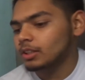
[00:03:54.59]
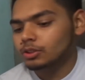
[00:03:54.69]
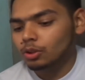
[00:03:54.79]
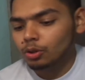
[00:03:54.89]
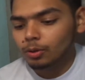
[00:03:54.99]

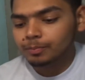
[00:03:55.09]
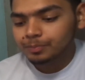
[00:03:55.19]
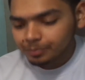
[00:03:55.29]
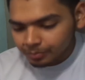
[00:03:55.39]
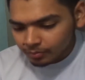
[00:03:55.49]
So
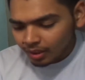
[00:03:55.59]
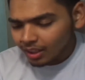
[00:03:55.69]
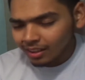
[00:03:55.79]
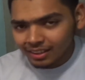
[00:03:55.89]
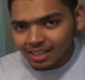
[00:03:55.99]

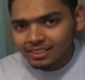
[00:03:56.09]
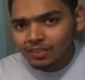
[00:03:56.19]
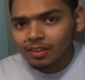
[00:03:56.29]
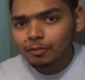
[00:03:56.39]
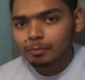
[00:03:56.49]
there are several